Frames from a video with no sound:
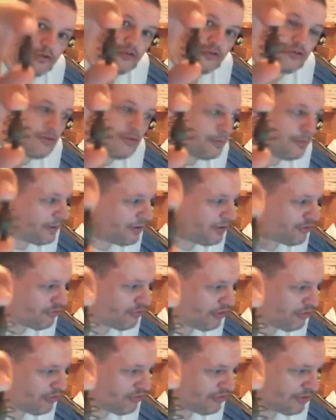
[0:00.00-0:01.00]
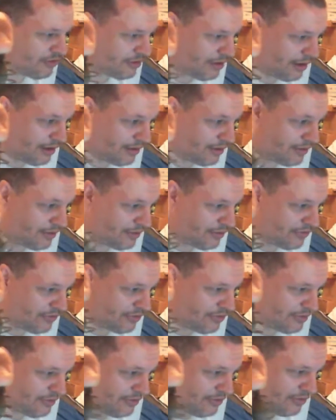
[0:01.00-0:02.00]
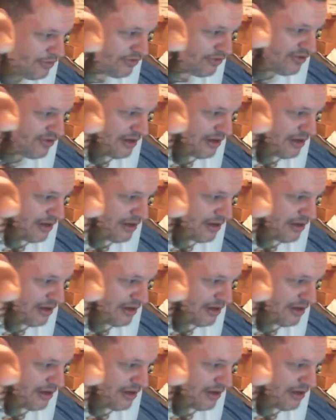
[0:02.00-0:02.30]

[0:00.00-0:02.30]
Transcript: my first little bit of treasure today, guys.